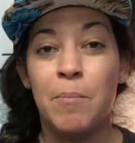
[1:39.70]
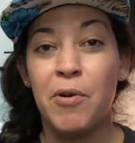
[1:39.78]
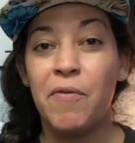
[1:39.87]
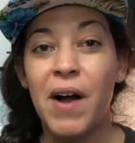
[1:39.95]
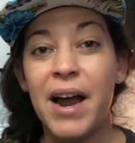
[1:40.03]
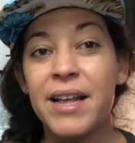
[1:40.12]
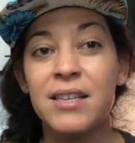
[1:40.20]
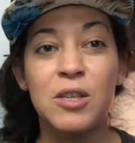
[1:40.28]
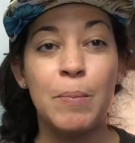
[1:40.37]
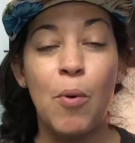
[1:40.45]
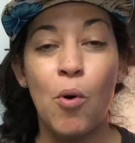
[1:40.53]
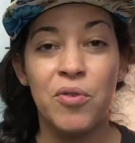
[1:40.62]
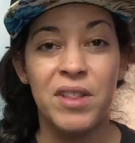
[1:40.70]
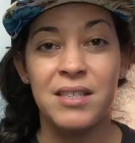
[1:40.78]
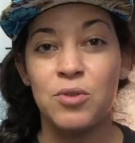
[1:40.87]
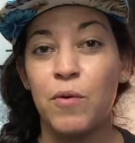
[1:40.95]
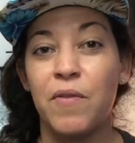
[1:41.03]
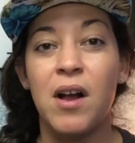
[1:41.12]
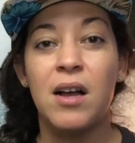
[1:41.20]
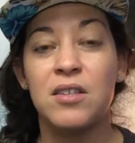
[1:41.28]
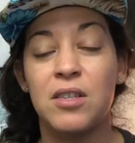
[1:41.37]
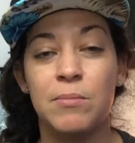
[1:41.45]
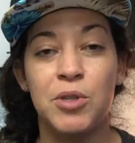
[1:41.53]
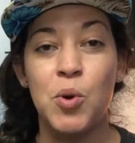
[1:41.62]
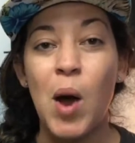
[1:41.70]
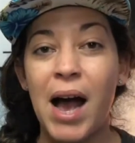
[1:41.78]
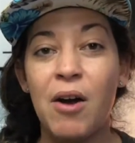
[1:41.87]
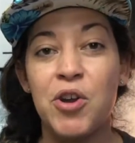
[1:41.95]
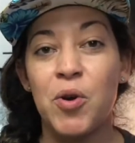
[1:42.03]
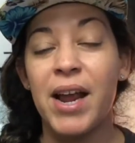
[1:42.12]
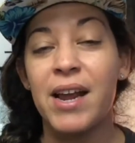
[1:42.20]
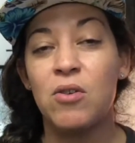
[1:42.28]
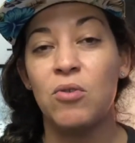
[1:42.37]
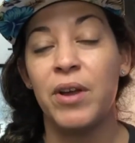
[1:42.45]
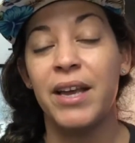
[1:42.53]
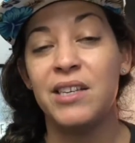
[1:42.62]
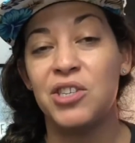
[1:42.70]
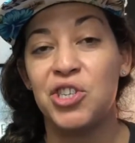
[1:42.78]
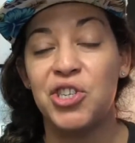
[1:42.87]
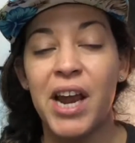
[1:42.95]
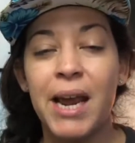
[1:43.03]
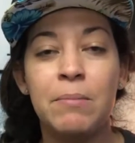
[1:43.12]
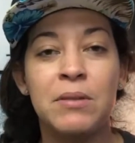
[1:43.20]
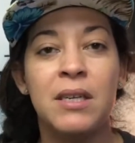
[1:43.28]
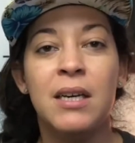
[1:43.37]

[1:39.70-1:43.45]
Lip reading: providing support that's sort of custom to how your ankle is shaped